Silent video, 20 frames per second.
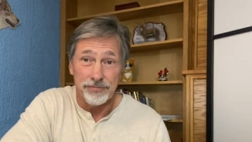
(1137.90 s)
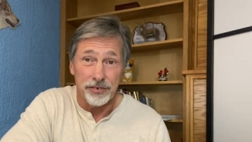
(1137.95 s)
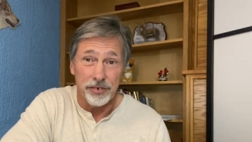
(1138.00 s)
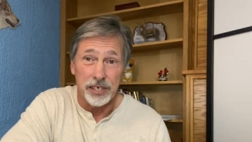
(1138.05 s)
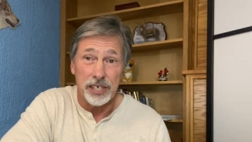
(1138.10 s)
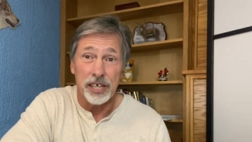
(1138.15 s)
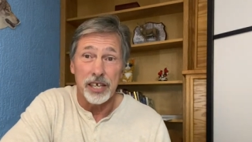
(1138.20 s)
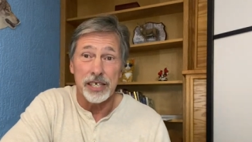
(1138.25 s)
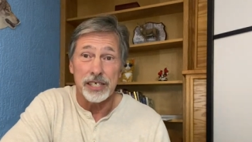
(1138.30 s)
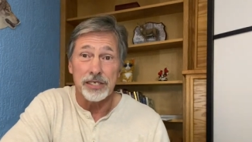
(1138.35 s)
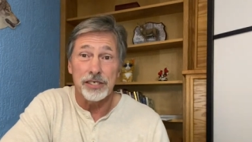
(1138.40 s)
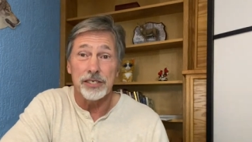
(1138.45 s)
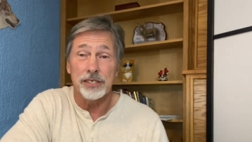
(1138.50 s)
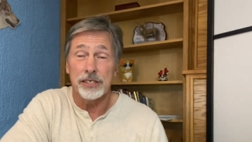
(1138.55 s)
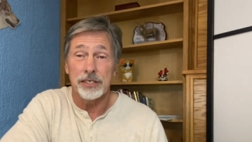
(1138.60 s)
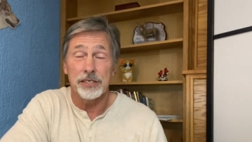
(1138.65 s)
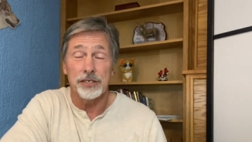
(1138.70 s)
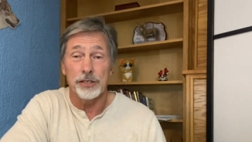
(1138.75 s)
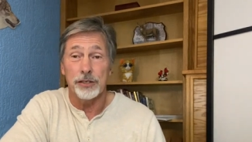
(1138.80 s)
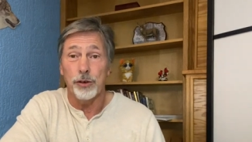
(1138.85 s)
very nice
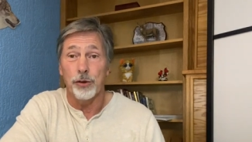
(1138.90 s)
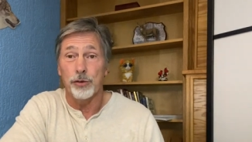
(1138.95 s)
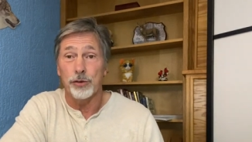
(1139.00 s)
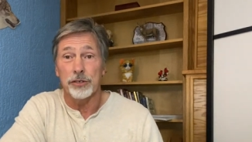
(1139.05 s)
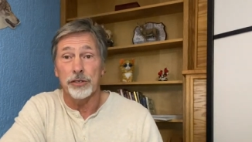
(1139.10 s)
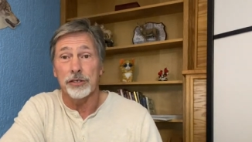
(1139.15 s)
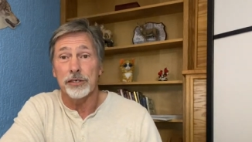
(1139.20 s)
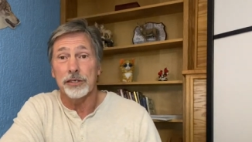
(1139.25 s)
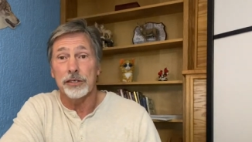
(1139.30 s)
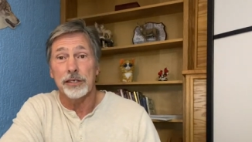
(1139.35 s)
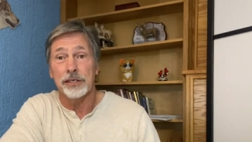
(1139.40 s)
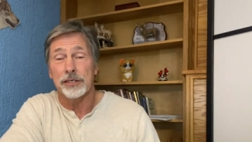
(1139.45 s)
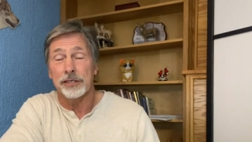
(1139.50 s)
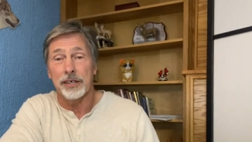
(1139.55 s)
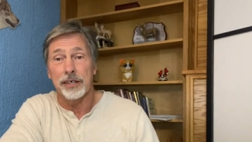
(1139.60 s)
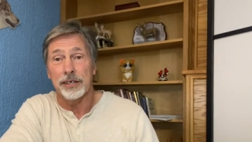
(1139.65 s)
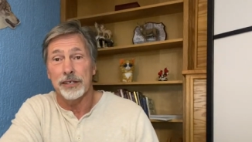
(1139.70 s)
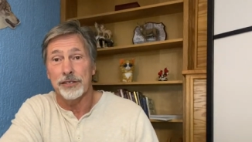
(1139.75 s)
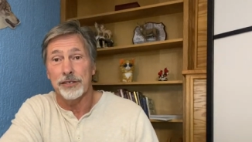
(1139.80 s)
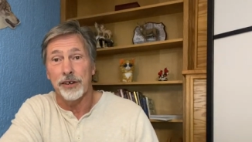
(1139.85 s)
to older
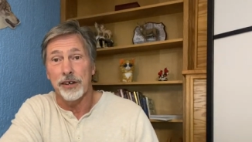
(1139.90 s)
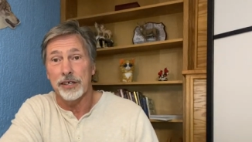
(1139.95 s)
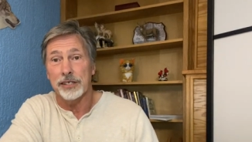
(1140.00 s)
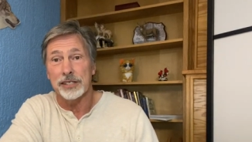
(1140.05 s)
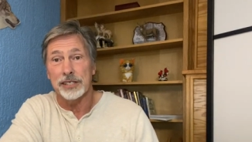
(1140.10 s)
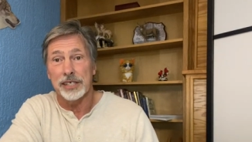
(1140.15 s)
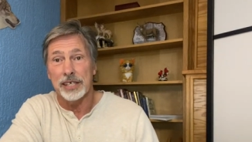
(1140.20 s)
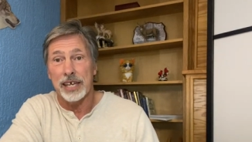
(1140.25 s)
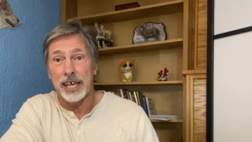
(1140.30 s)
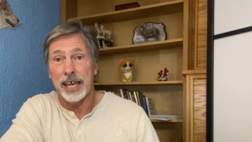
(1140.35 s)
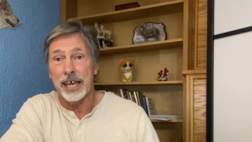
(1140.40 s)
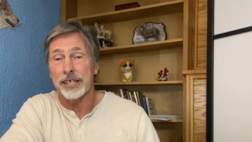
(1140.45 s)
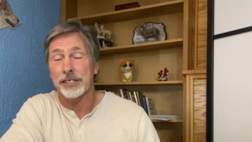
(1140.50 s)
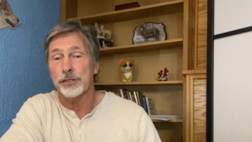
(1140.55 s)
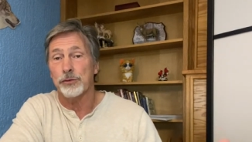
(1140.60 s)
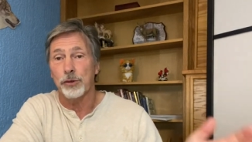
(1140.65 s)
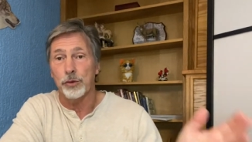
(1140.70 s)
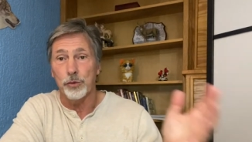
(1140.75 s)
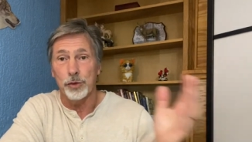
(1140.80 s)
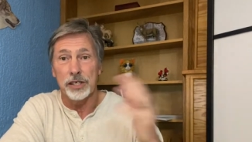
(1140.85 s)
uh, dogs and cats.
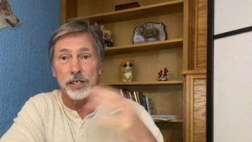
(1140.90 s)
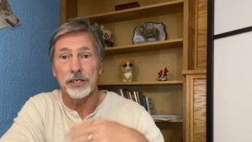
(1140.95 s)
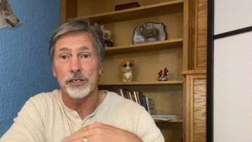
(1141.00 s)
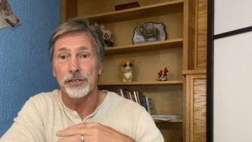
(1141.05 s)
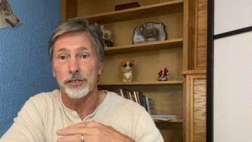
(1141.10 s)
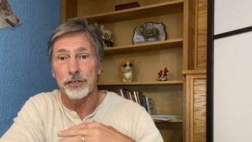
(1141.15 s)
What we can